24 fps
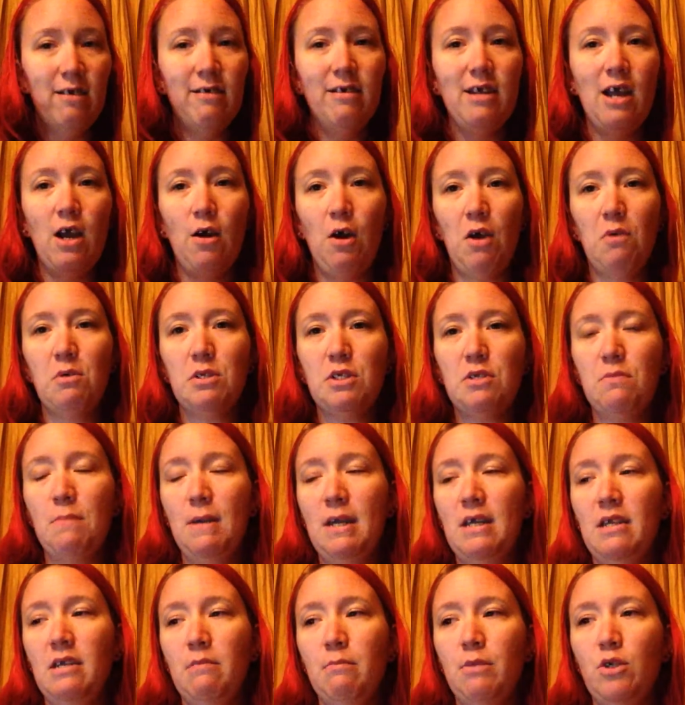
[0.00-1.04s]
Now, I was
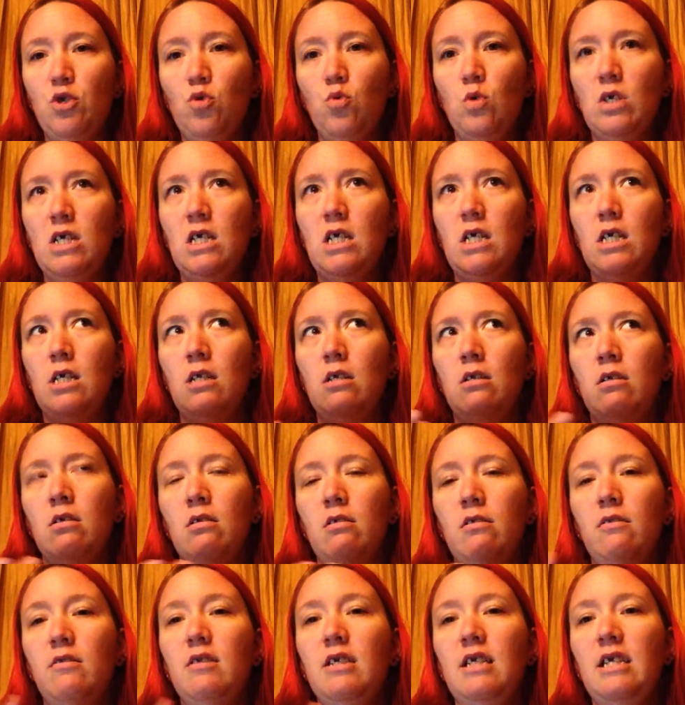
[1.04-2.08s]
debating between
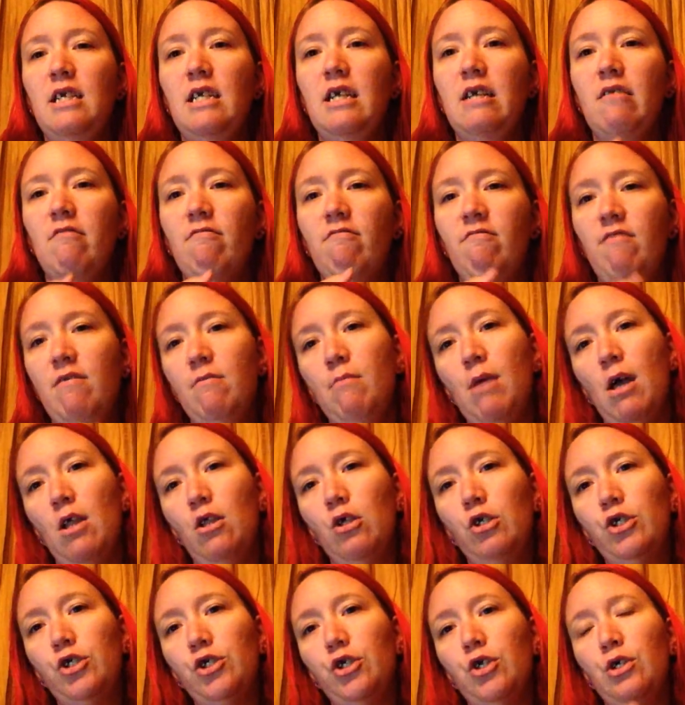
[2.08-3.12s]
the Finn
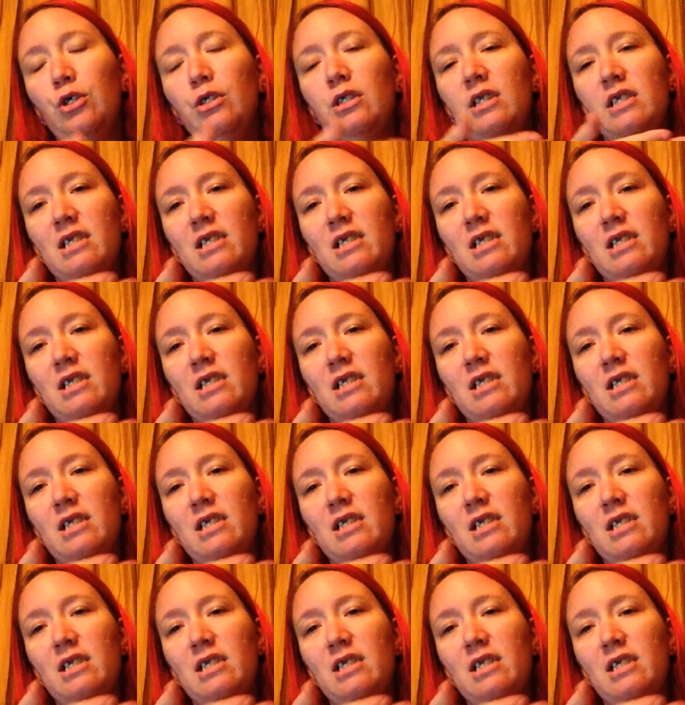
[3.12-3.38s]
Balor shirt,